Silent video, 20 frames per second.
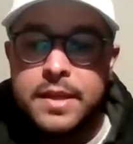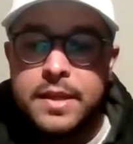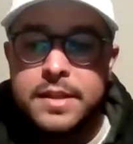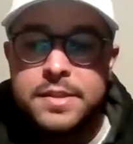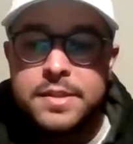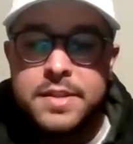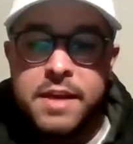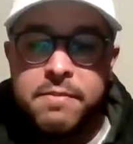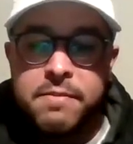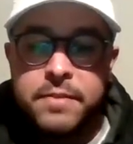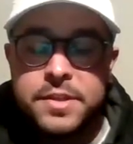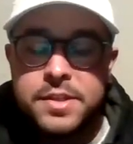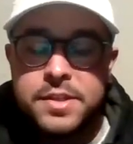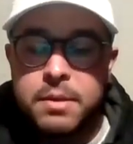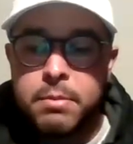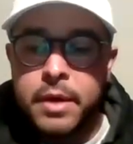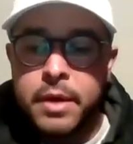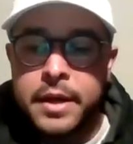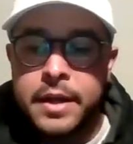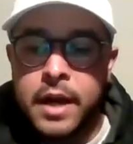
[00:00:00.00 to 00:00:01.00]
he's definitely
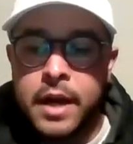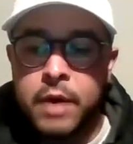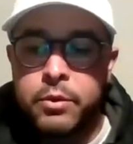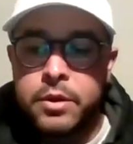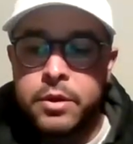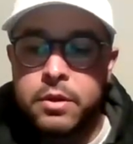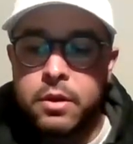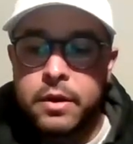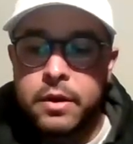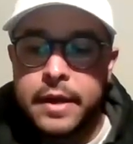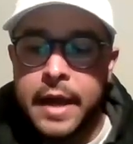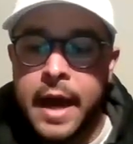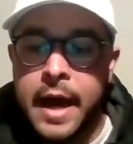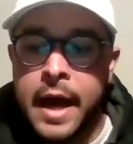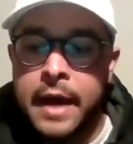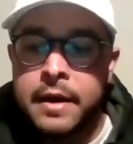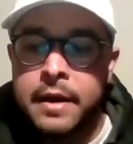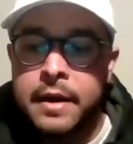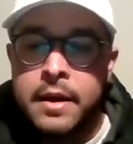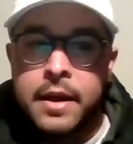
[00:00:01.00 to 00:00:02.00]
somebody I would look
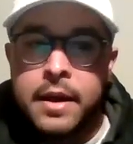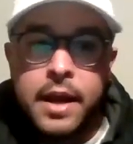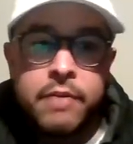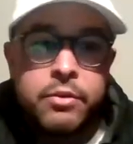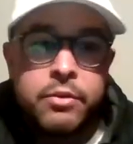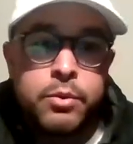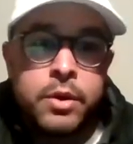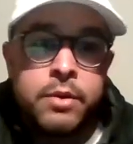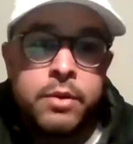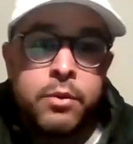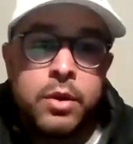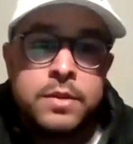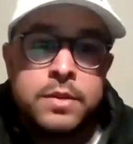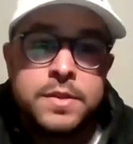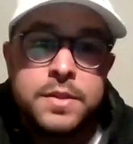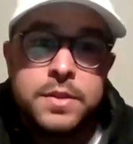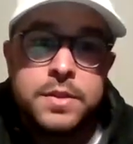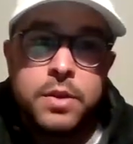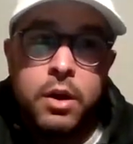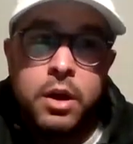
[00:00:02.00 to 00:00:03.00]
at. Everyone
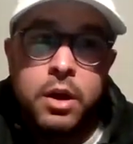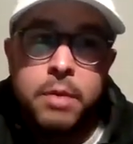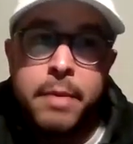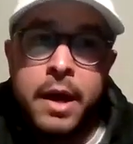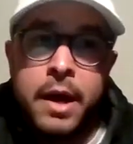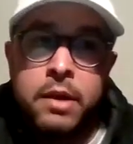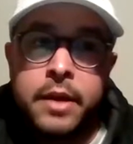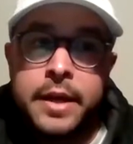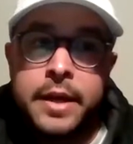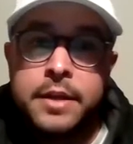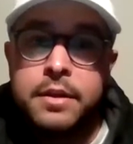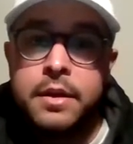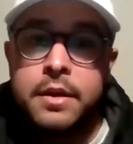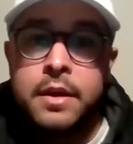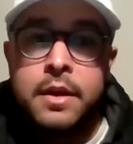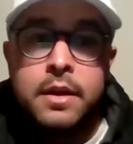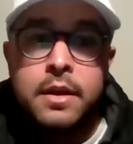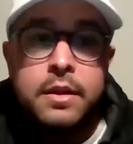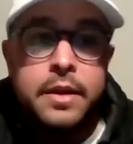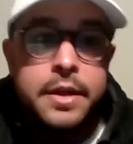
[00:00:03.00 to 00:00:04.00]
wants to talk about like
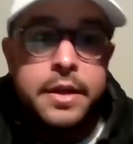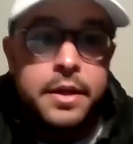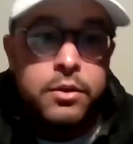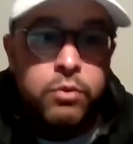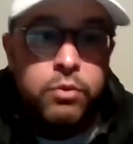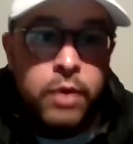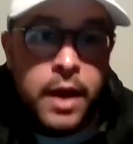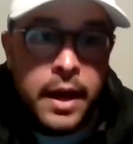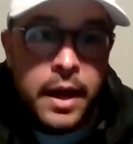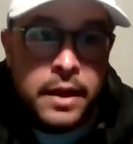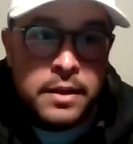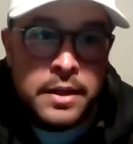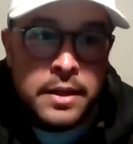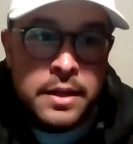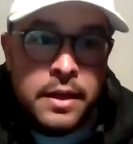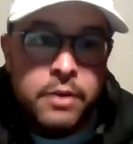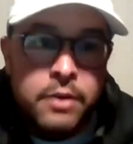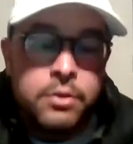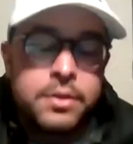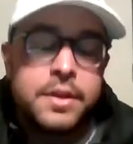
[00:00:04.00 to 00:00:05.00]
Lincoln
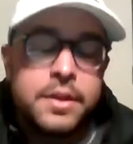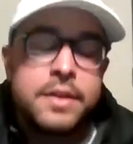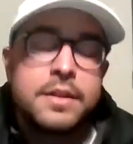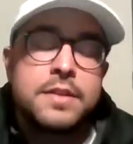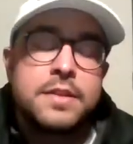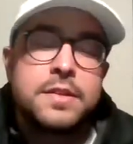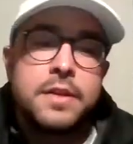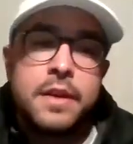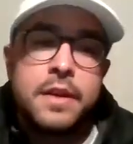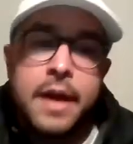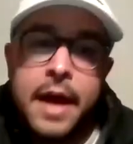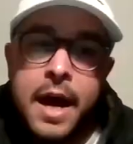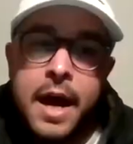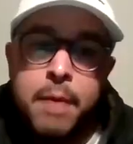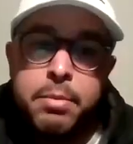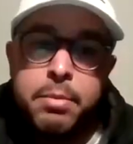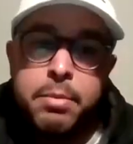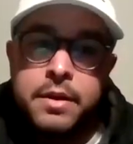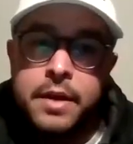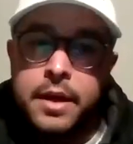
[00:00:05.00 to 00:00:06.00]
Riley. I don't think that's going to
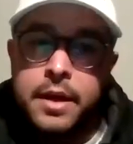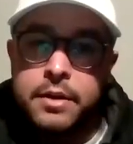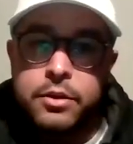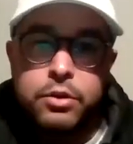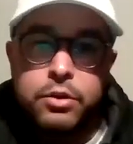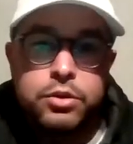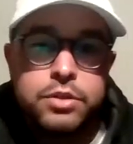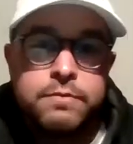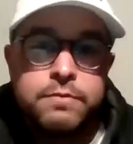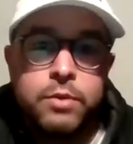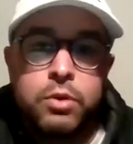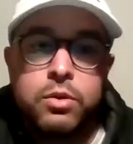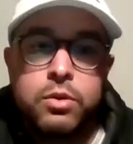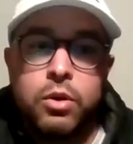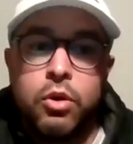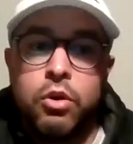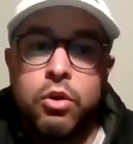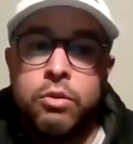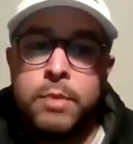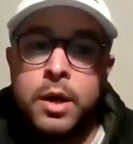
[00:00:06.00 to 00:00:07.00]
happen. Head coach of
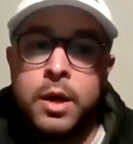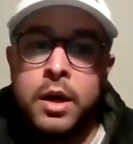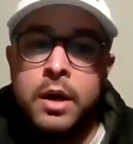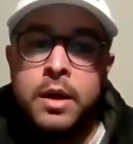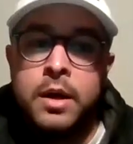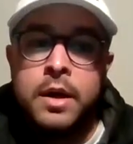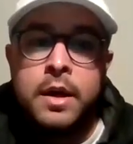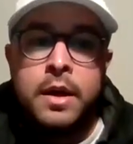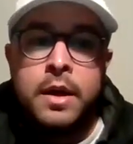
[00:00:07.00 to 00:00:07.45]
Oklahoma.